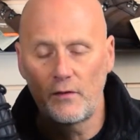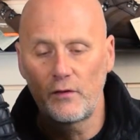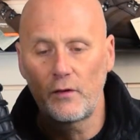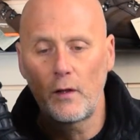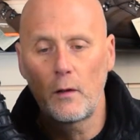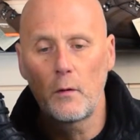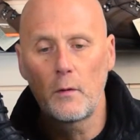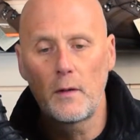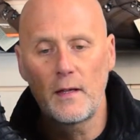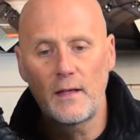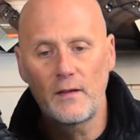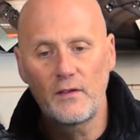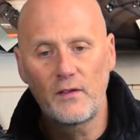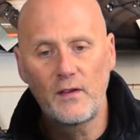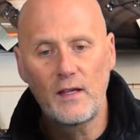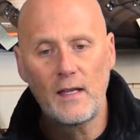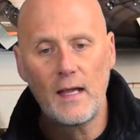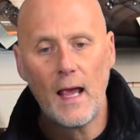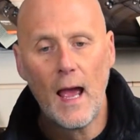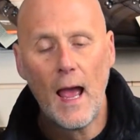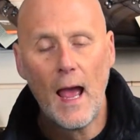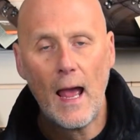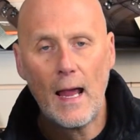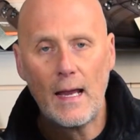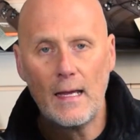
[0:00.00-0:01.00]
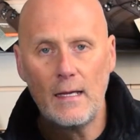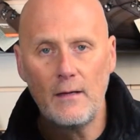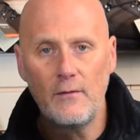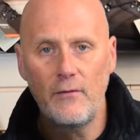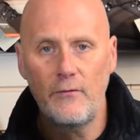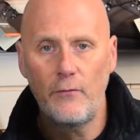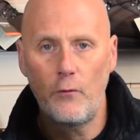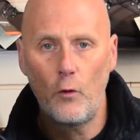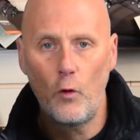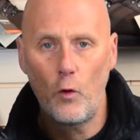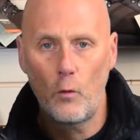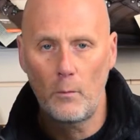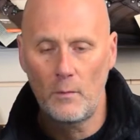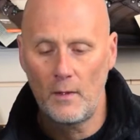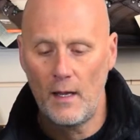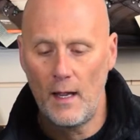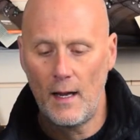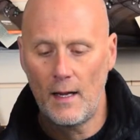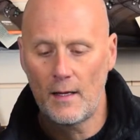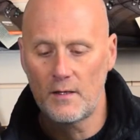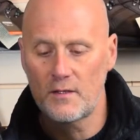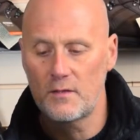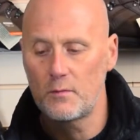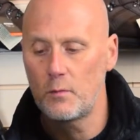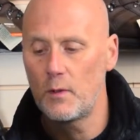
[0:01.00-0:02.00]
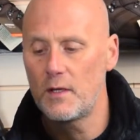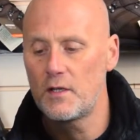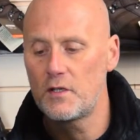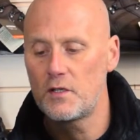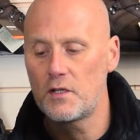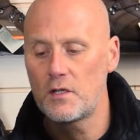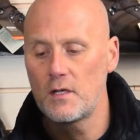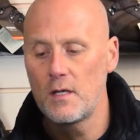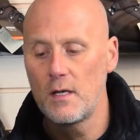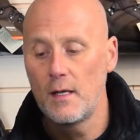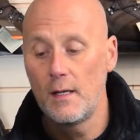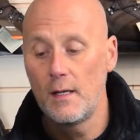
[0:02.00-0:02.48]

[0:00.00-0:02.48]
So it's the A form last, which